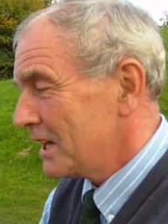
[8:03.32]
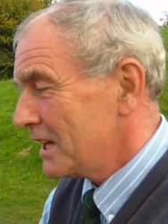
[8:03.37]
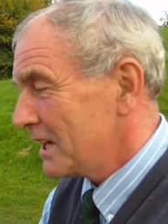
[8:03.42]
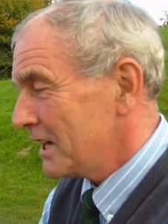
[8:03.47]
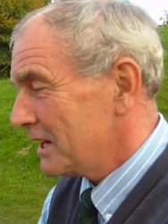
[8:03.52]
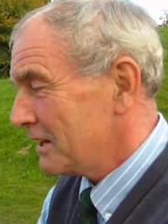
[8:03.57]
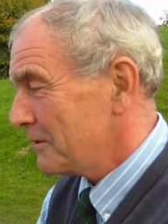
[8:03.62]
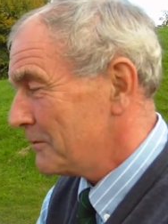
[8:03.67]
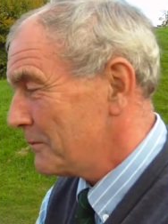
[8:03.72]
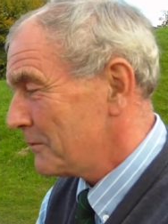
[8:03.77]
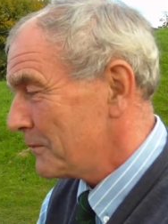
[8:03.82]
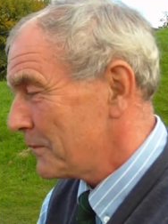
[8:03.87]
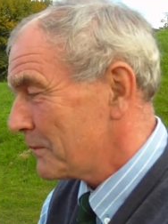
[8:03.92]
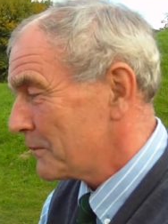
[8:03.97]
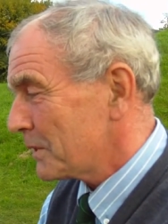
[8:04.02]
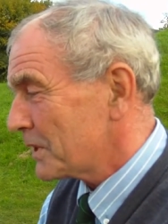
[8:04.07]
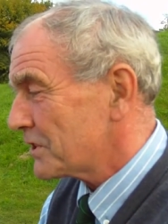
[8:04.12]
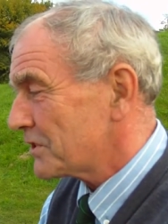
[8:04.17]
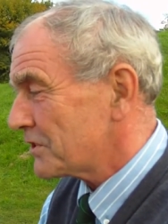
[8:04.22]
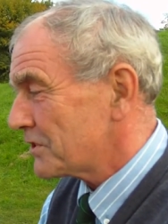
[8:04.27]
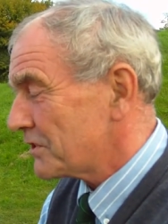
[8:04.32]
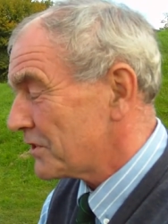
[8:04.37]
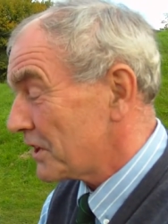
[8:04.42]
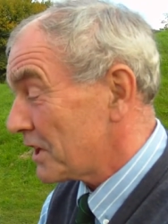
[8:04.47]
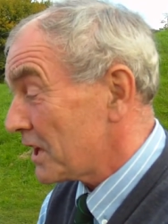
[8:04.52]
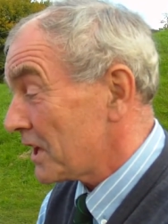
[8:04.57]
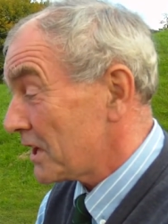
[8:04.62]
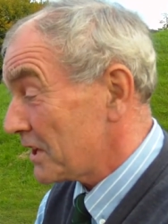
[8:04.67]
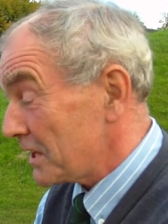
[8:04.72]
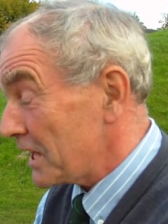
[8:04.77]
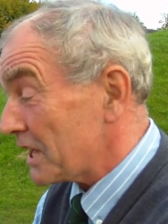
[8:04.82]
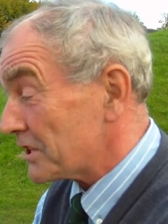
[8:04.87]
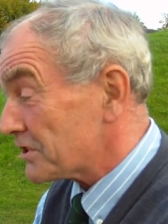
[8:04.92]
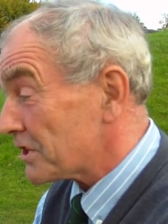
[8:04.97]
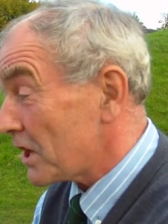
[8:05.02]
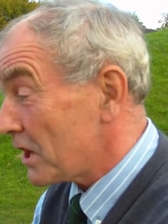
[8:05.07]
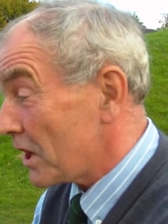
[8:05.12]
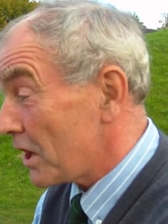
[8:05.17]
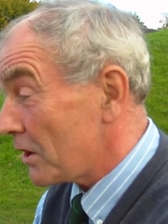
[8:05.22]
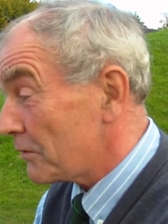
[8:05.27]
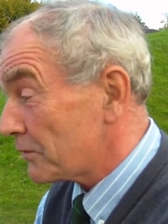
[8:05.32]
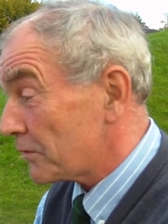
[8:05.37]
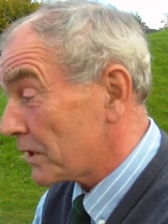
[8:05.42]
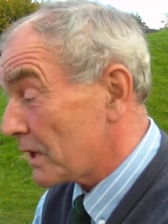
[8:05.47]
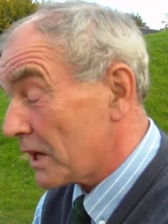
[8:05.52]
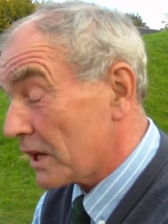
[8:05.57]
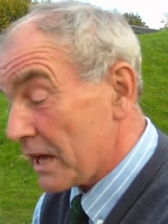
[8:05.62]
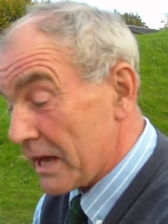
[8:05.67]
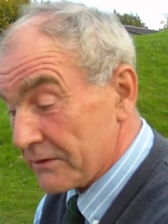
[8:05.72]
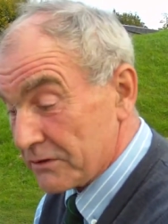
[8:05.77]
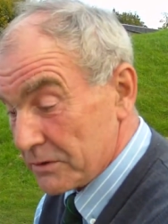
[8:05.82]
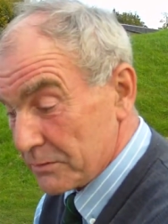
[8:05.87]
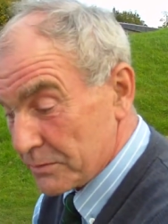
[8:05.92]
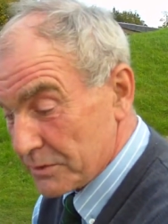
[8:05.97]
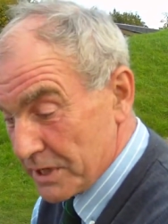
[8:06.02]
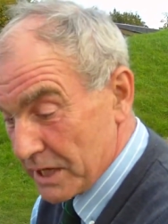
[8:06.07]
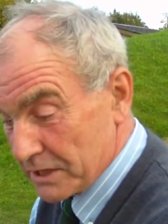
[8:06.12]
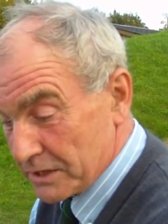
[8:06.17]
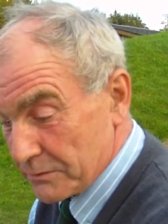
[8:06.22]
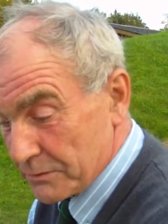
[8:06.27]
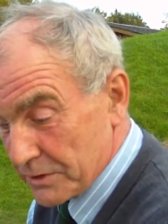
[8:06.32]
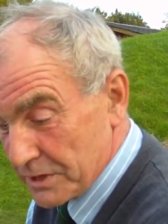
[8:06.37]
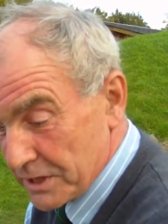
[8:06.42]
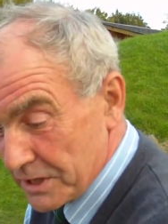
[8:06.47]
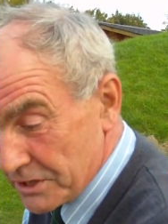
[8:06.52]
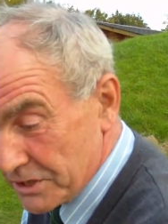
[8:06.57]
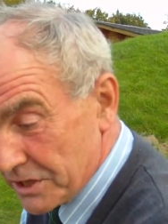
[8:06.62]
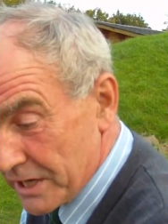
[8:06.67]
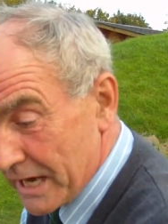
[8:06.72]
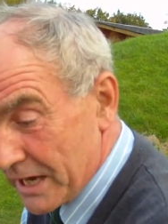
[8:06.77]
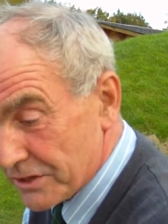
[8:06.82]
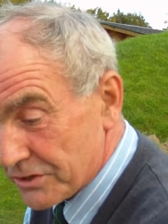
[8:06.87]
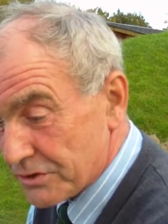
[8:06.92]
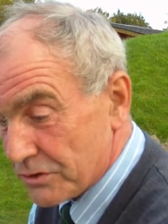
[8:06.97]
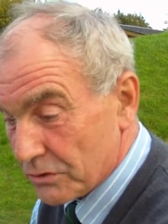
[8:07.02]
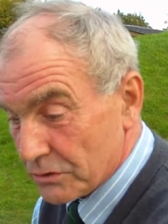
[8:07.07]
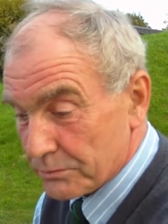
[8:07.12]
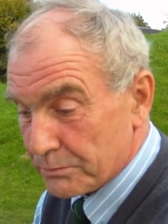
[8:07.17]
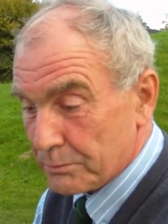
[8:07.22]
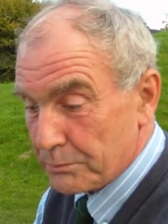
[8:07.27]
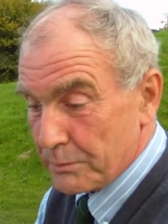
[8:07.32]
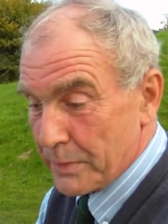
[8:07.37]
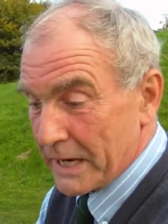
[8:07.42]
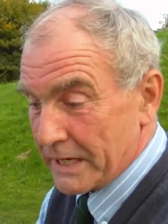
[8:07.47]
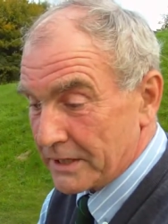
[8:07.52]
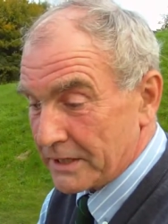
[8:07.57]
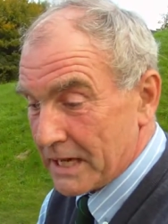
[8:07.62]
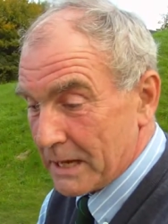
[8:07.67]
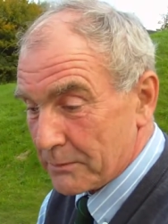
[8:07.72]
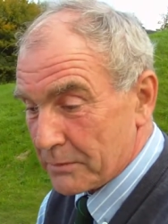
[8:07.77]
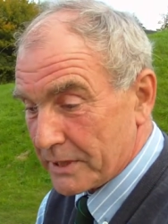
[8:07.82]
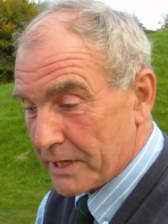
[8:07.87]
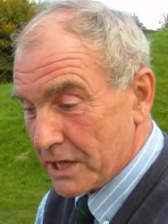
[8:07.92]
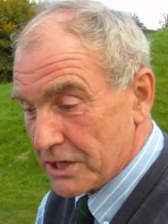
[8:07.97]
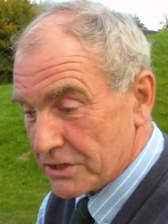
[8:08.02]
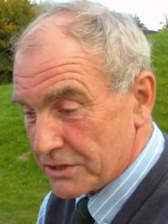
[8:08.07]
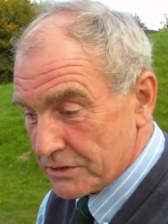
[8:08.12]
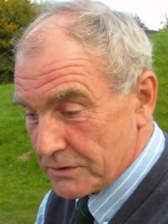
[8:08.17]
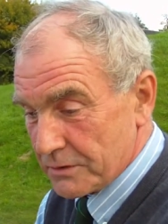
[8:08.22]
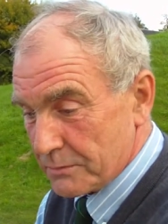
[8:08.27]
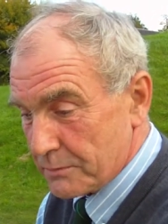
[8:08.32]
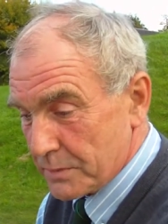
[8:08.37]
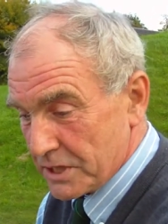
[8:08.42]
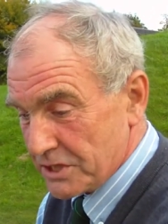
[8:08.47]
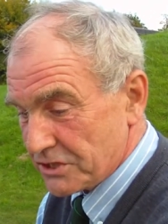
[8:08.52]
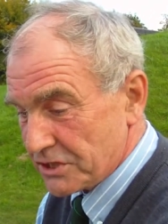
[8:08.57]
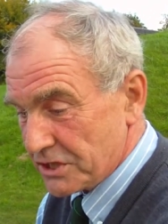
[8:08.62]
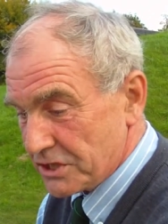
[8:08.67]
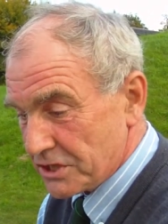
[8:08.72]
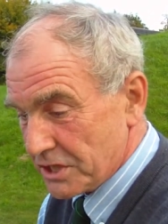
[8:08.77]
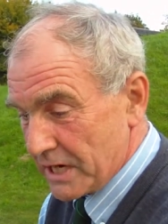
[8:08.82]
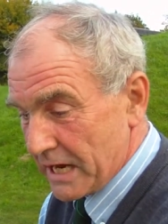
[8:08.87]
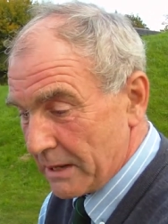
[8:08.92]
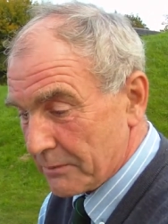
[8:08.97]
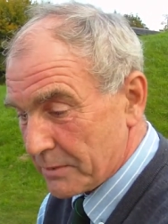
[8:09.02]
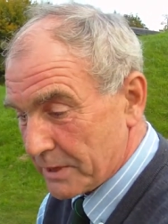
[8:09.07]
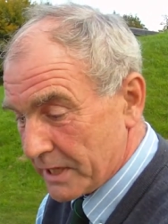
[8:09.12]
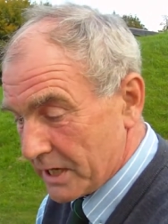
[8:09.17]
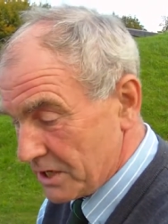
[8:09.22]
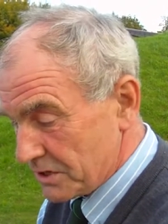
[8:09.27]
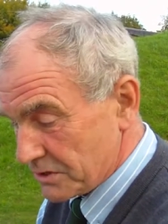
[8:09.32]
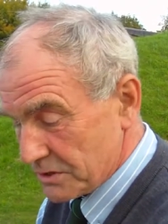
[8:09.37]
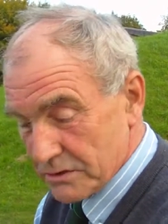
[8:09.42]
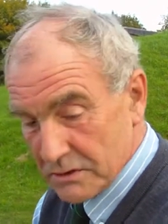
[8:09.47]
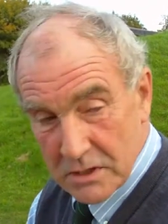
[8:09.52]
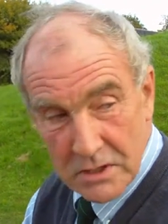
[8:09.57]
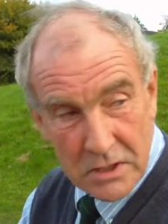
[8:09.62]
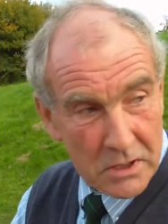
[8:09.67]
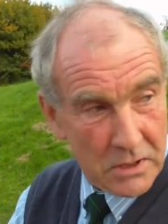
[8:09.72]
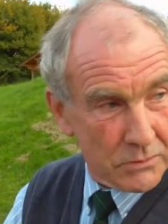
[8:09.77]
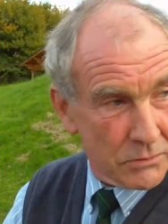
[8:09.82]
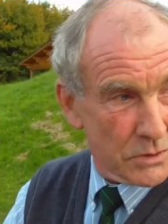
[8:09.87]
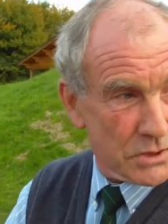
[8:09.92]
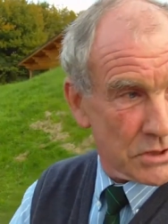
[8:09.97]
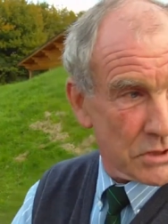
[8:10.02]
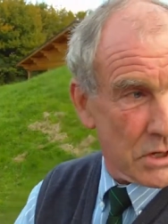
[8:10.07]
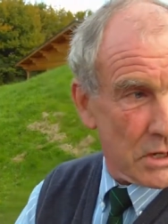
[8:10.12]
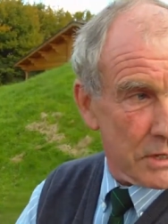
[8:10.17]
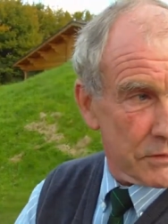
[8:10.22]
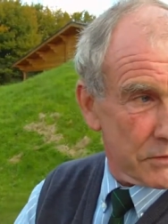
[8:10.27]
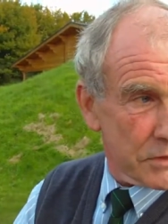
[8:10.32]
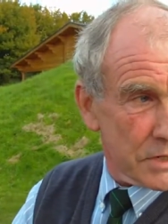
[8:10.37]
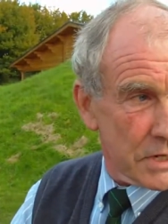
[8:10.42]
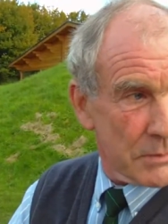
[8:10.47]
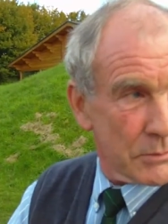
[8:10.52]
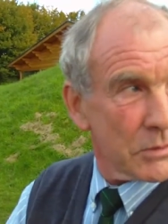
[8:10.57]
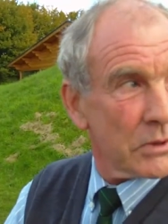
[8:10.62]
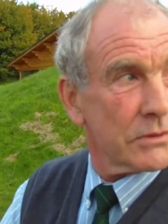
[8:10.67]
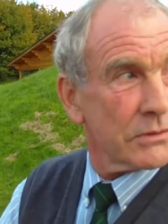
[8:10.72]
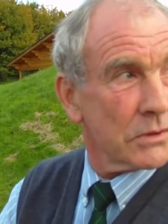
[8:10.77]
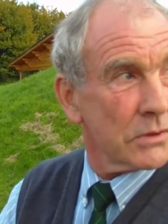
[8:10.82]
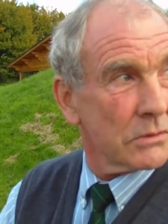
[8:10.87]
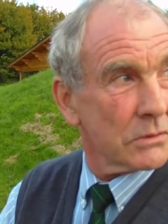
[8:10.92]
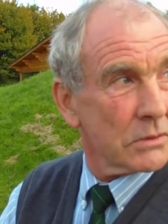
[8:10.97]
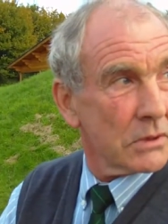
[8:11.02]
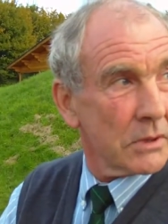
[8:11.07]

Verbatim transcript: Um, but uh, yes, I, hopefully, I have it protected with an international patent application, a P C T application, which I have the number if you